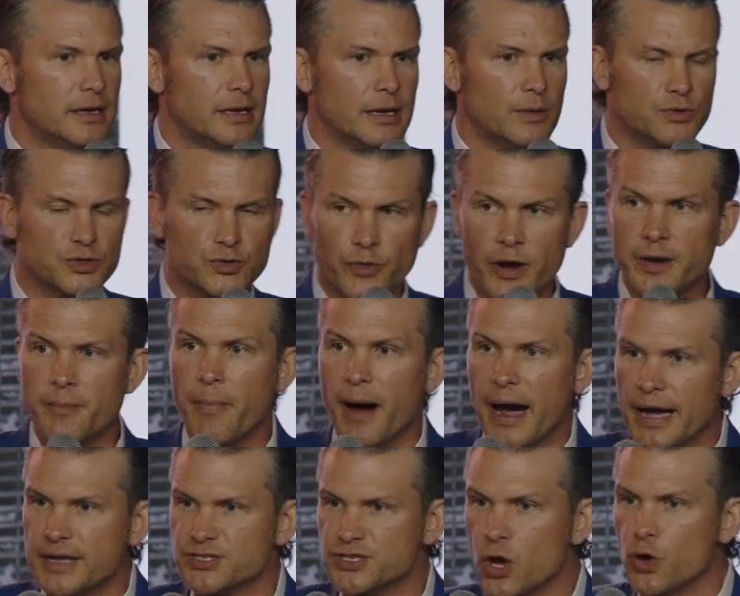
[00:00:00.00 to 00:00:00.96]
It was written
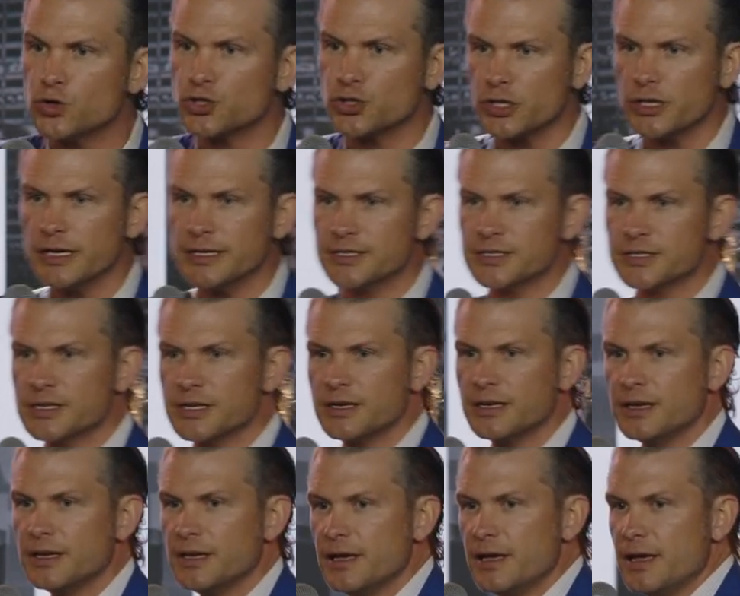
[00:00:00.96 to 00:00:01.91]
by a socialist.
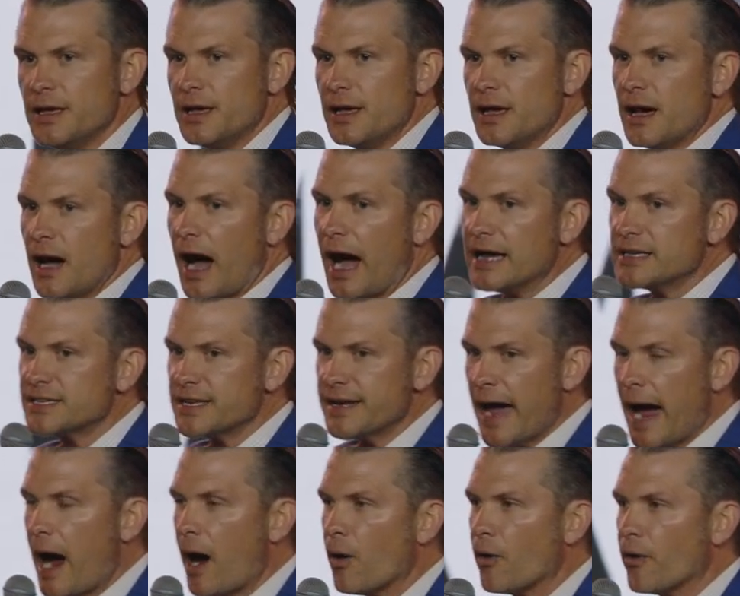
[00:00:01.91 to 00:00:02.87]

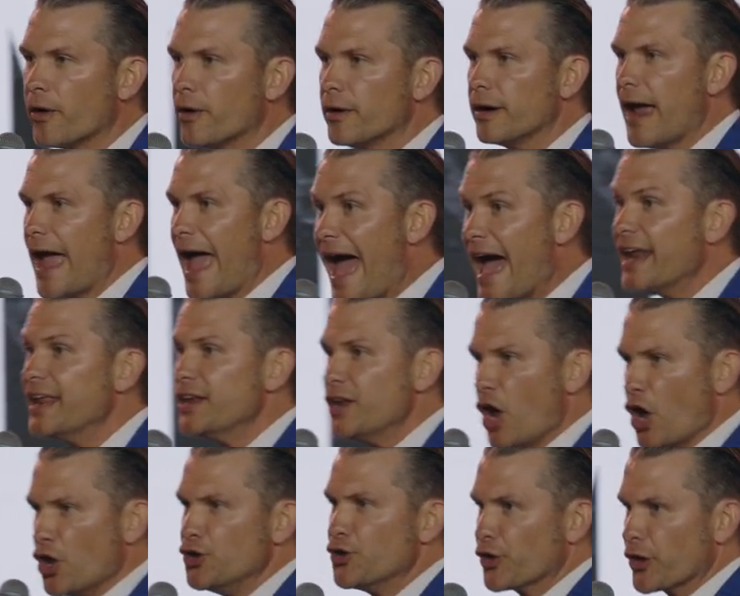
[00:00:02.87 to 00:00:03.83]
Eisenhower added
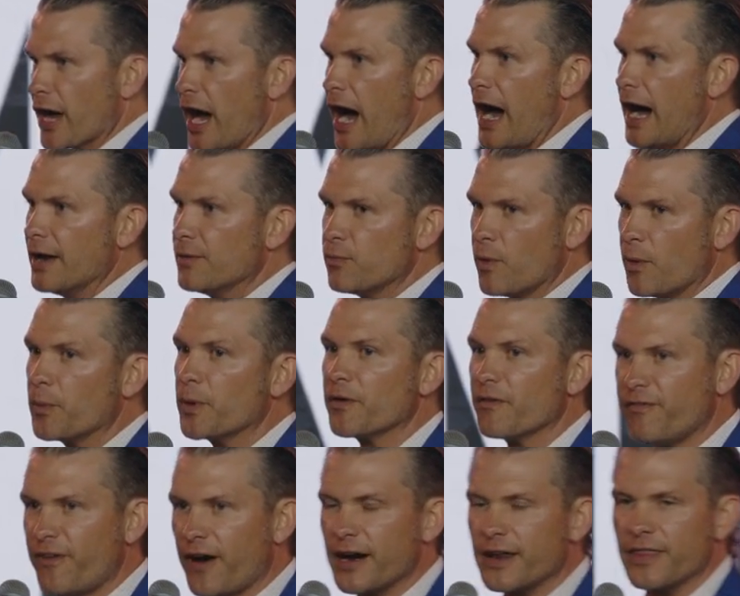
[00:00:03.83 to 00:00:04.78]
under God while we were
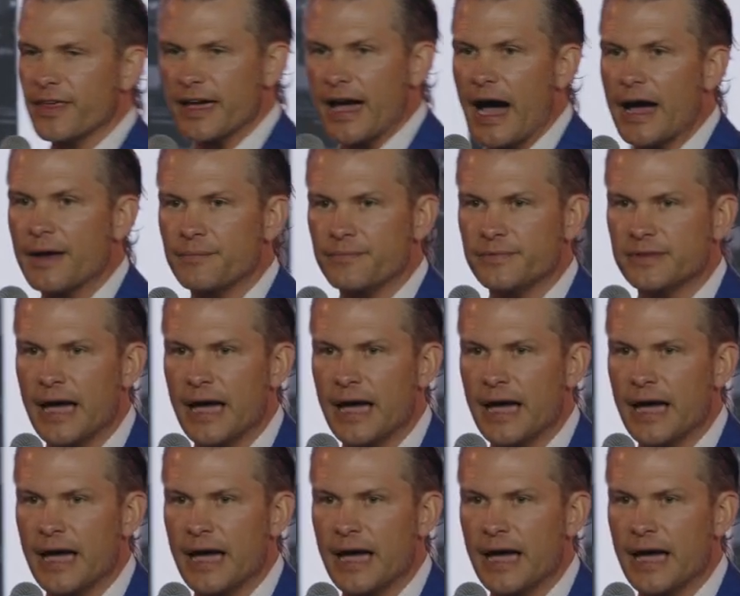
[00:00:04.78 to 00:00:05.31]
fighting the God,